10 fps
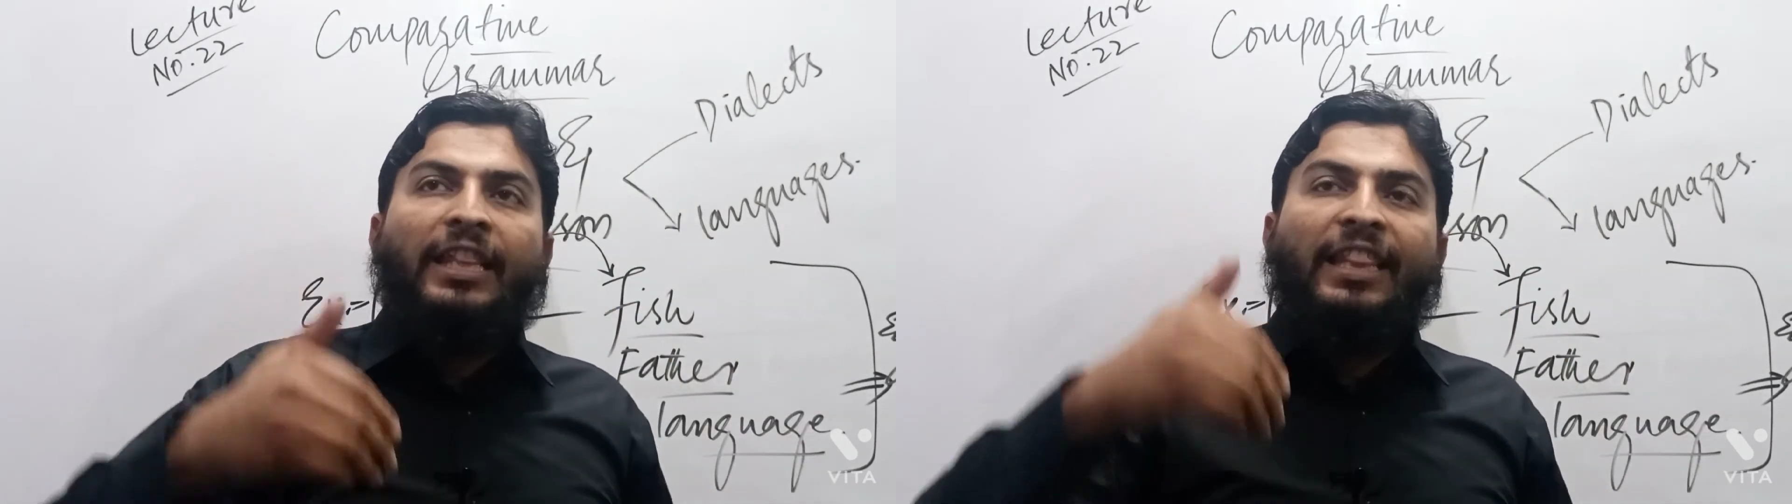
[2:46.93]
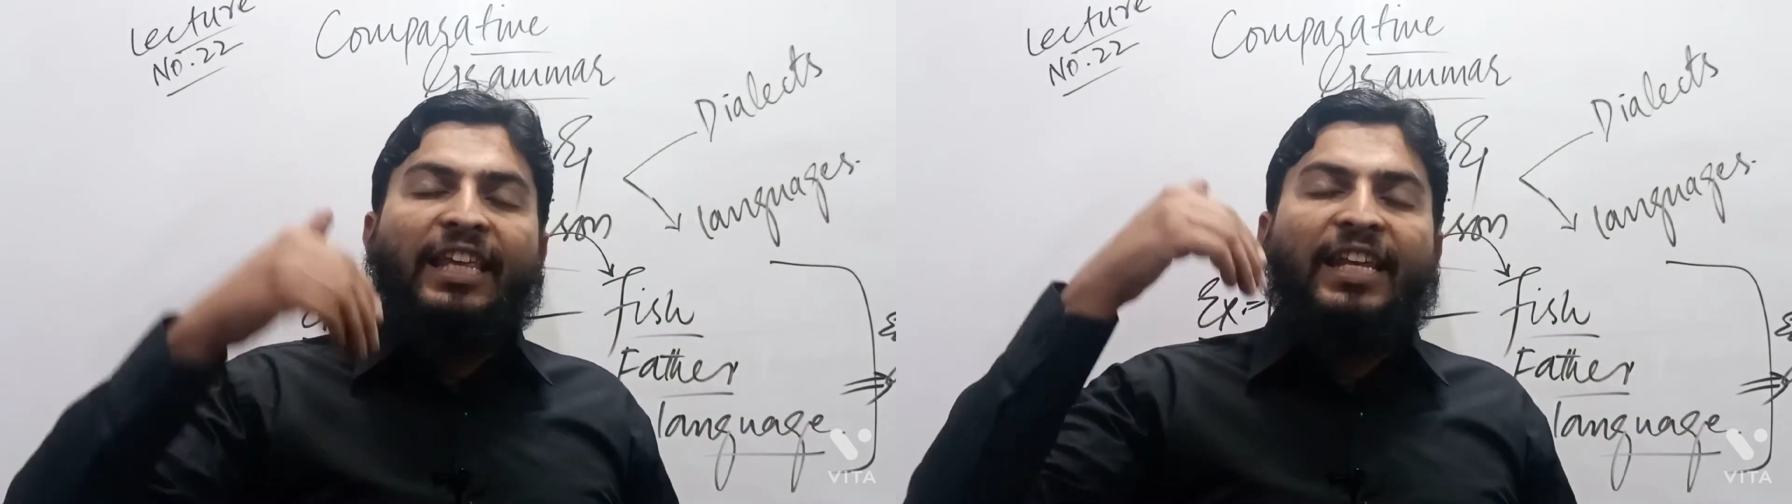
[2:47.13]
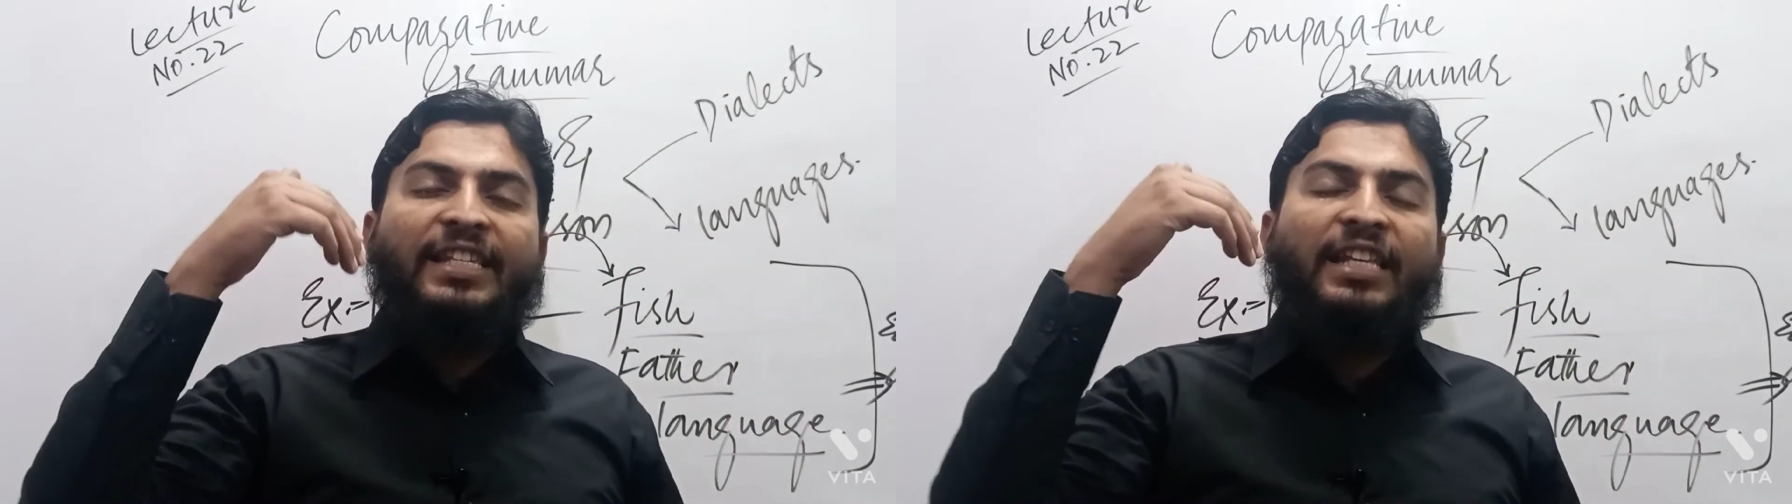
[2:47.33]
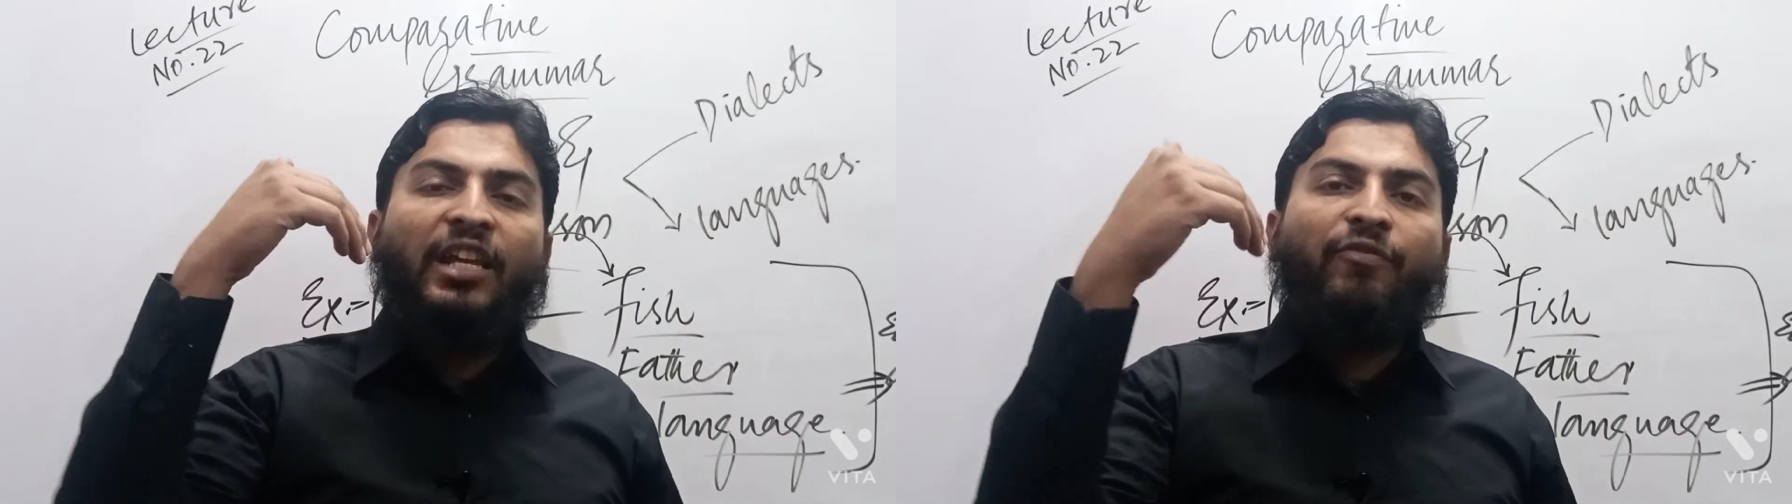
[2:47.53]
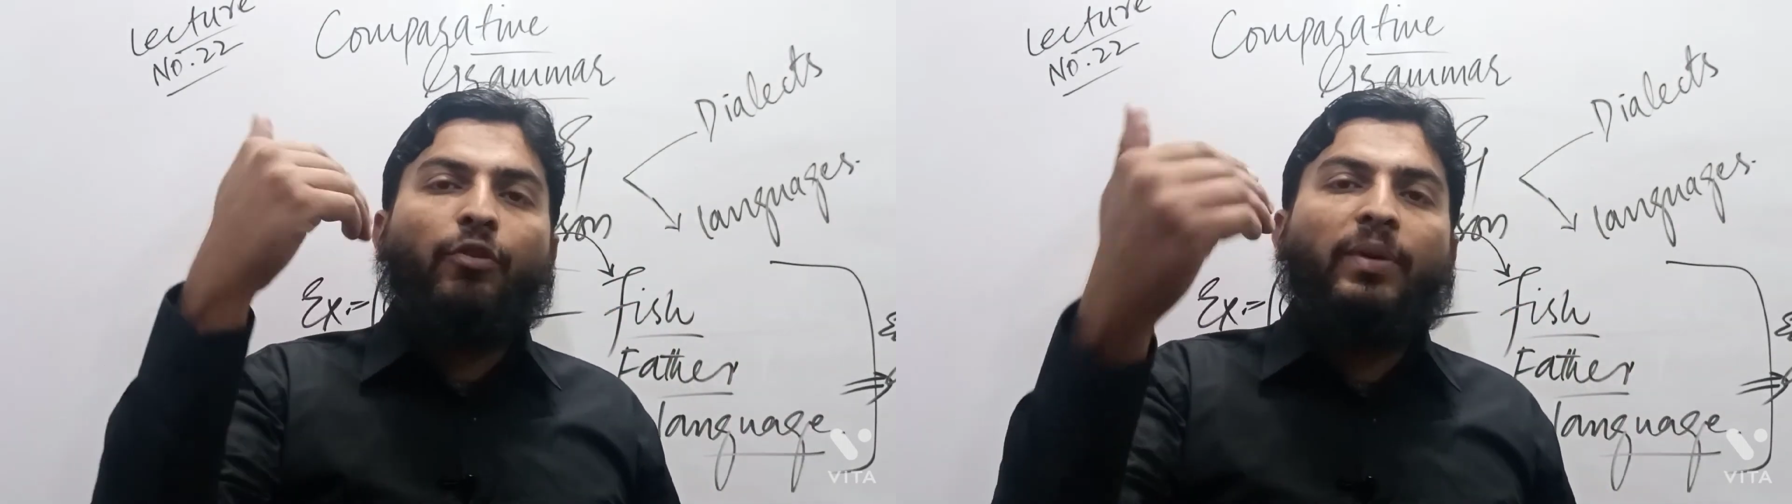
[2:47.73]
there is the
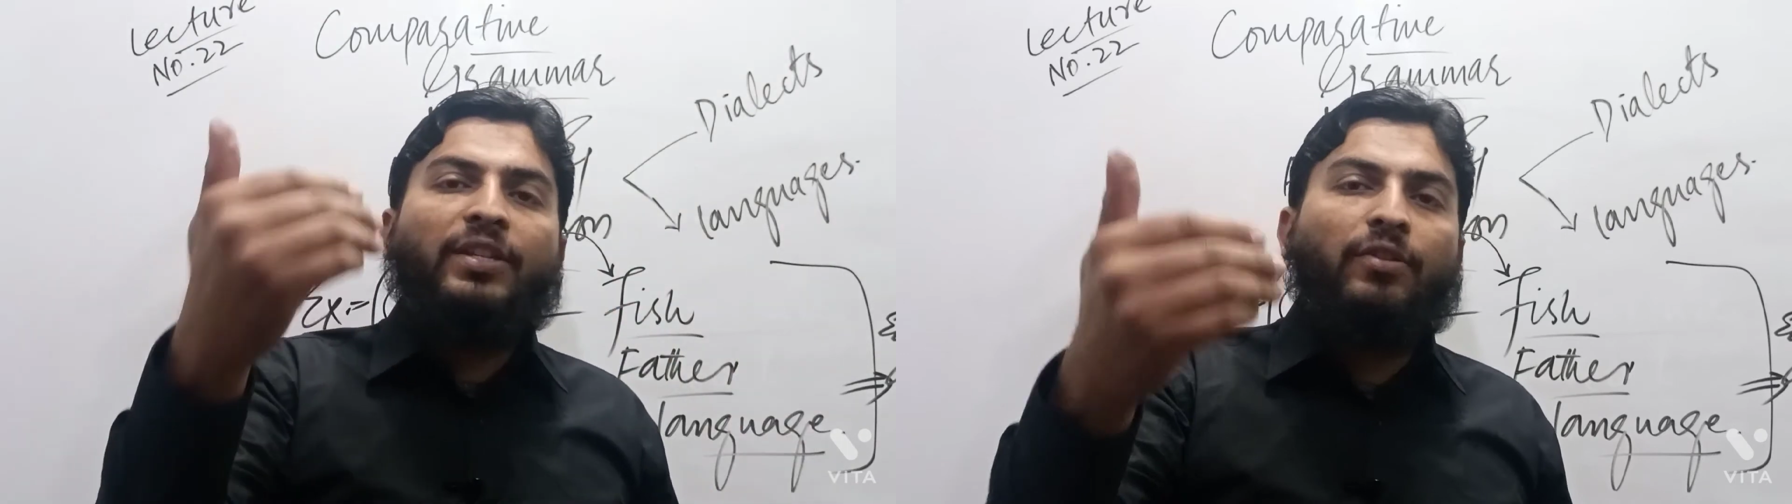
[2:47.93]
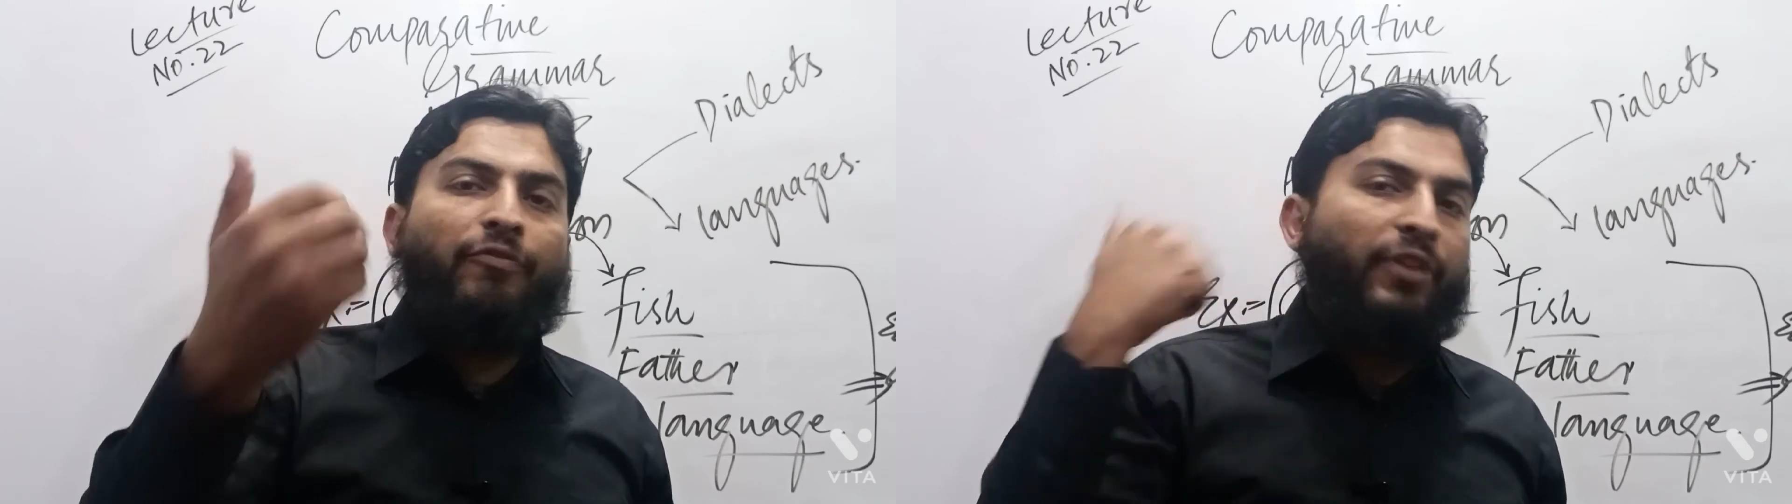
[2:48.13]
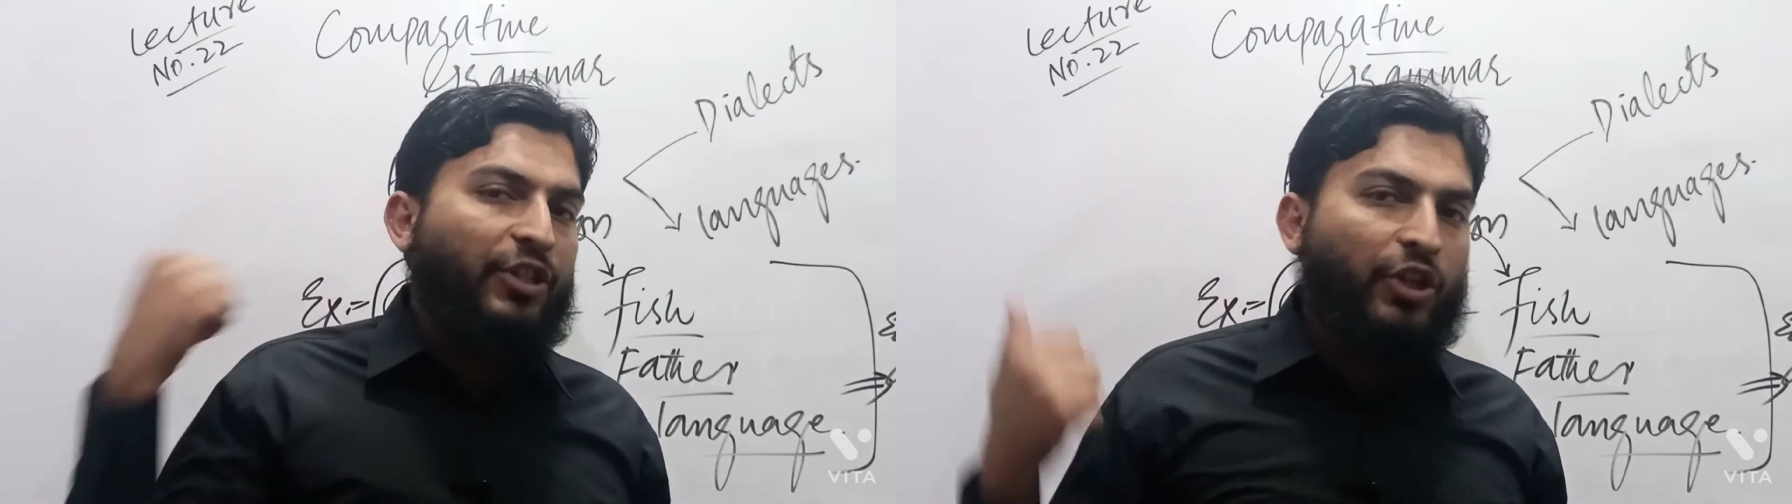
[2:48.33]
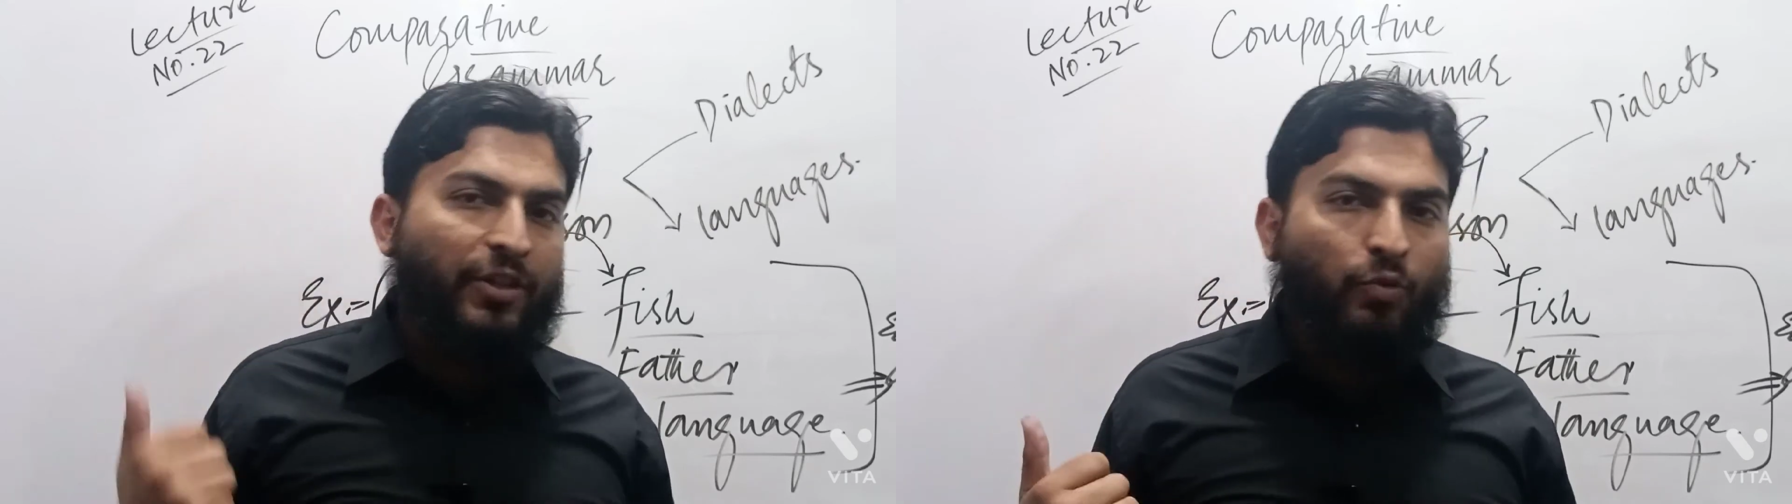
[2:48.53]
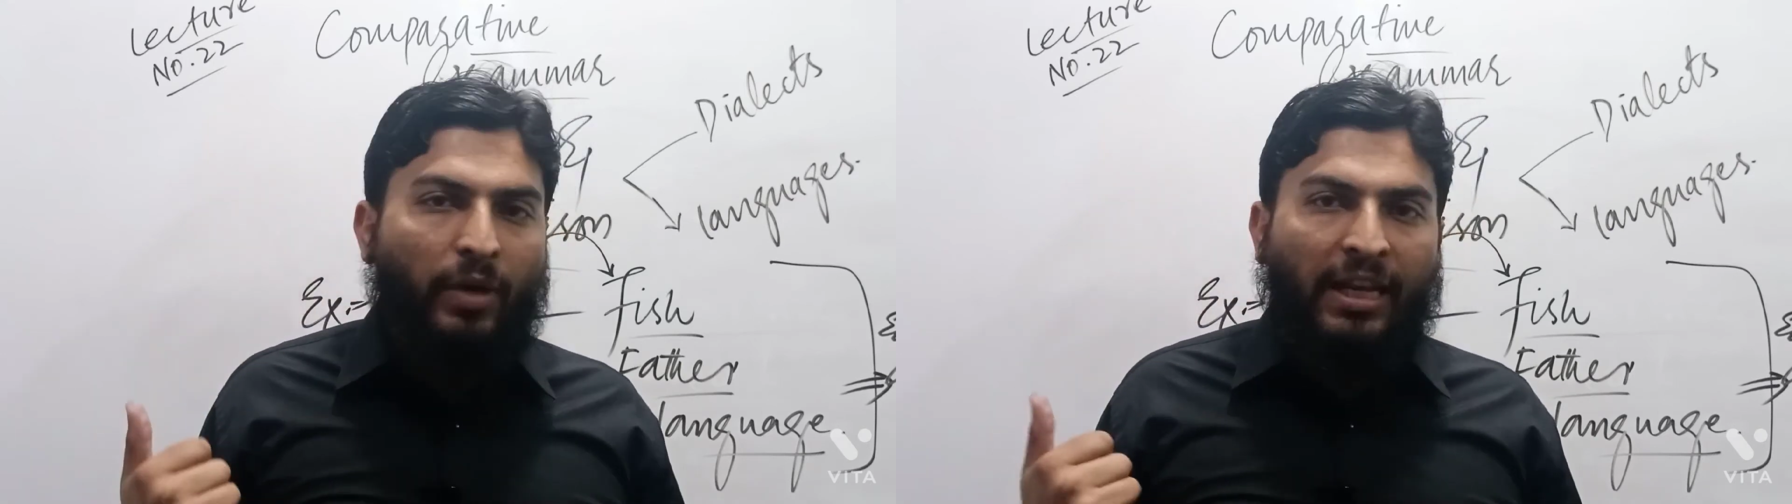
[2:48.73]
influence of French
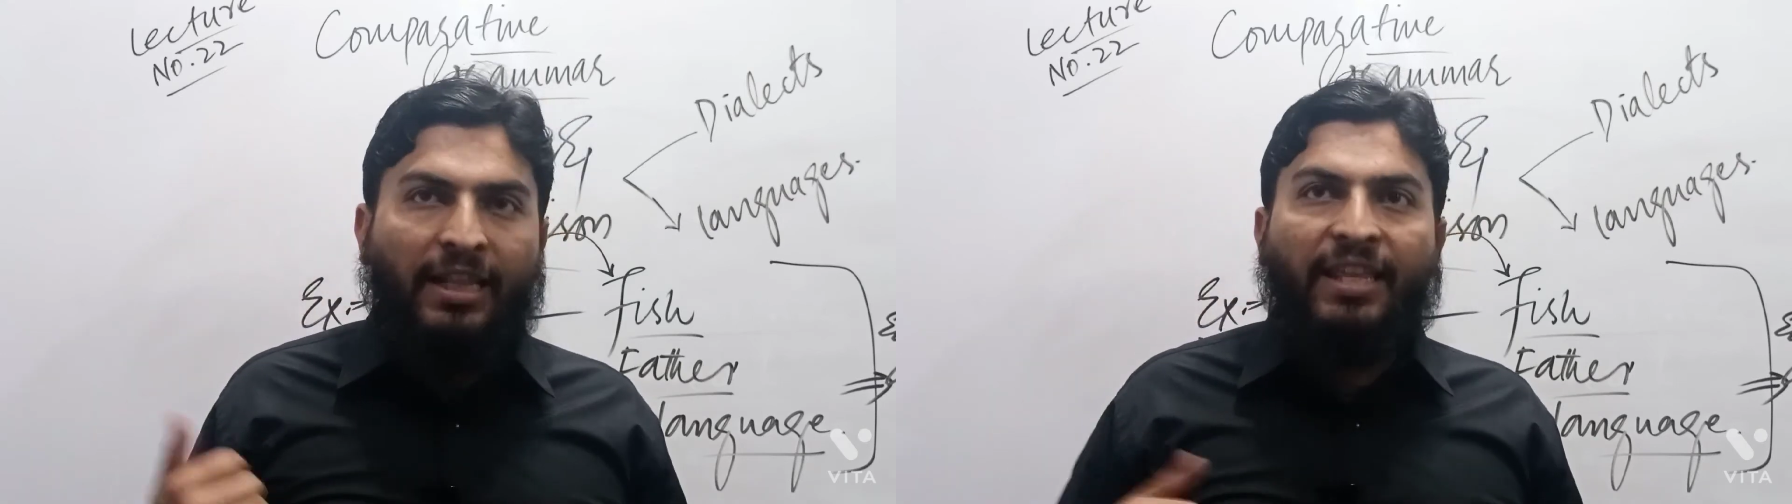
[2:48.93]
as well.